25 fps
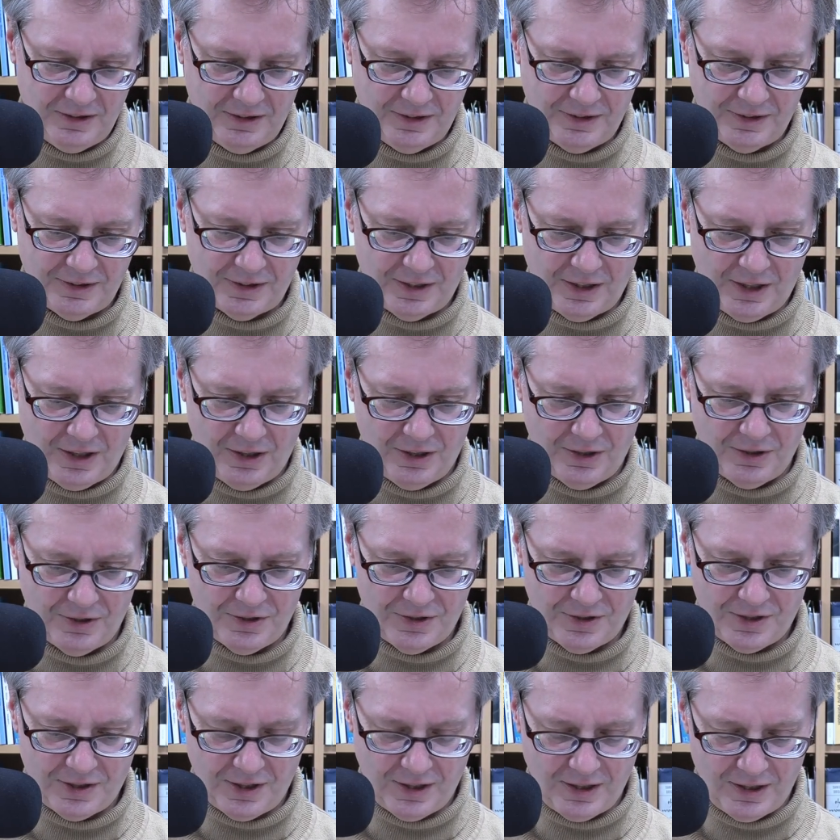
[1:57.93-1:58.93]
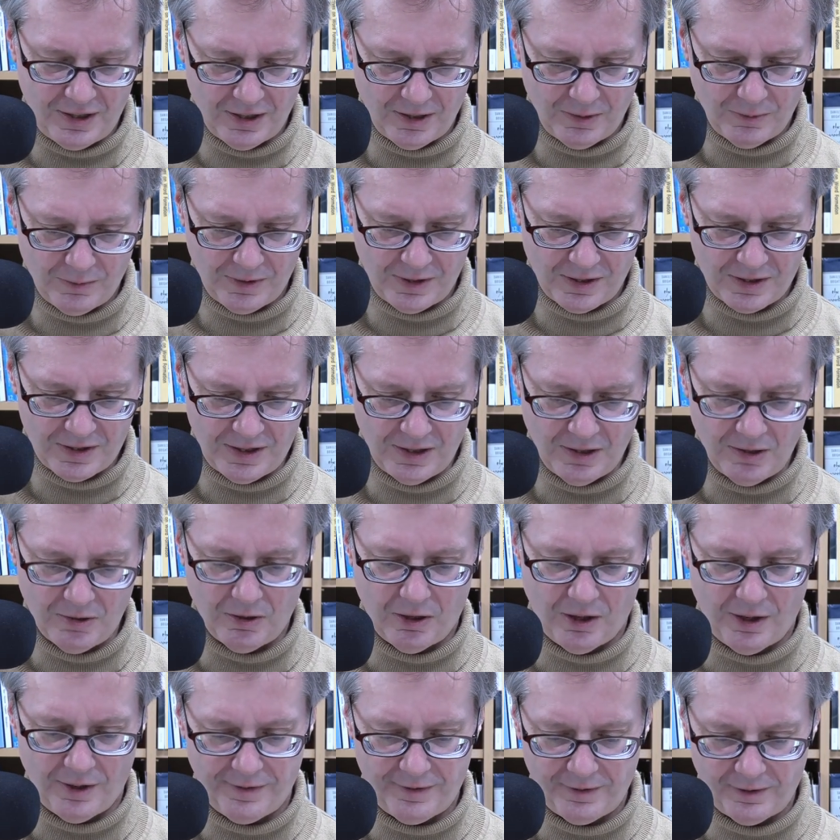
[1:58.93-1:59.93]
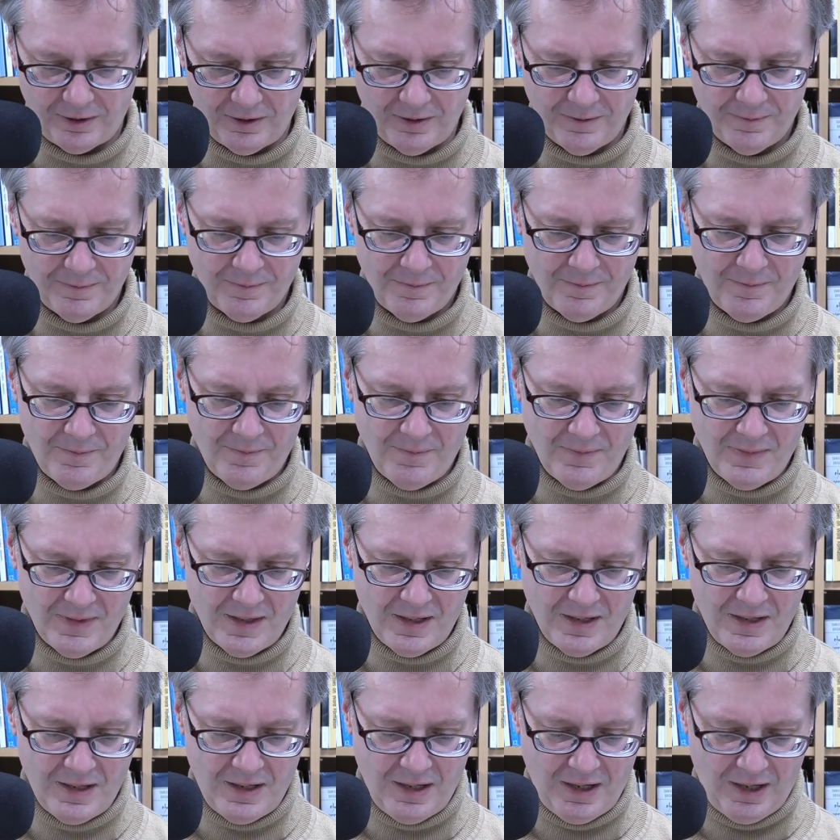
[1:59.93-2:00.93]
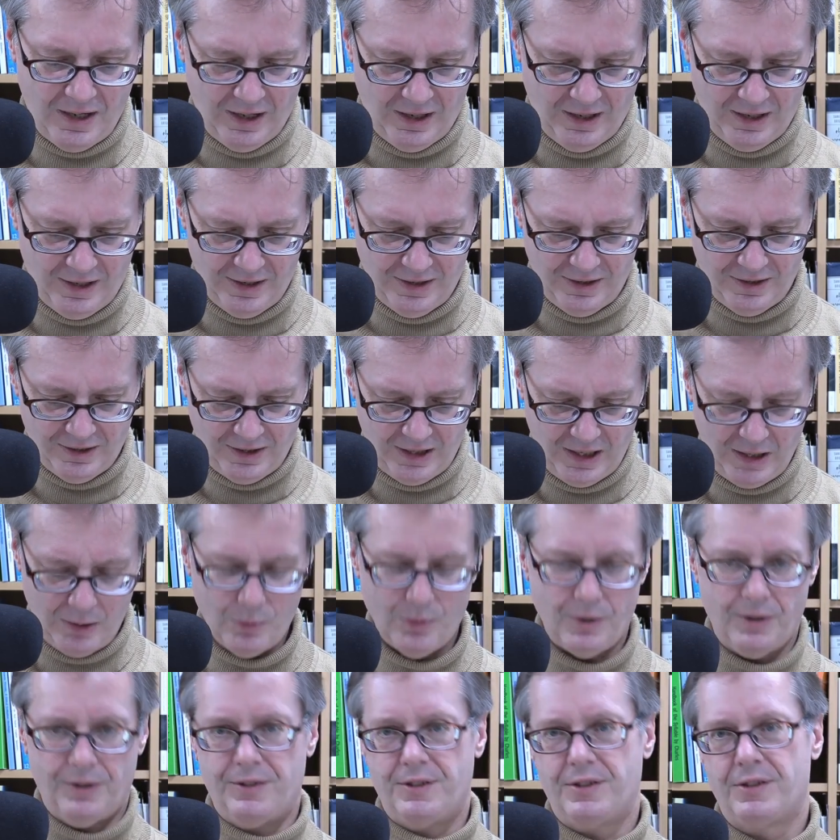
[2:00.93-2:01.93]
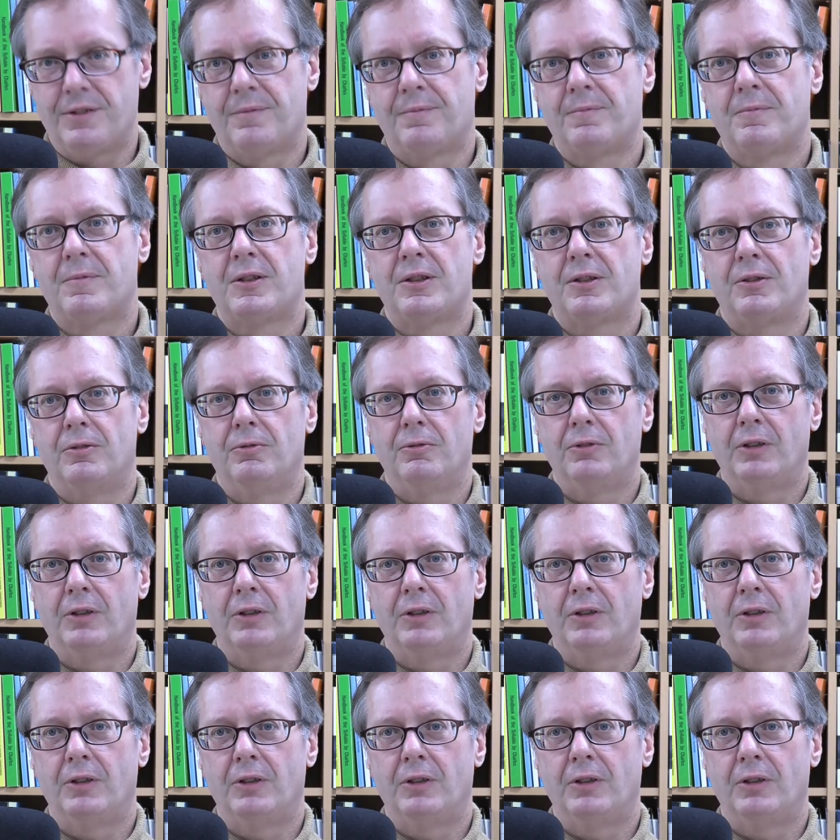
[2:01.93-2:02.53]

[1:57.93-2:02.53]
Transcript: Here's the single author and keywords. So a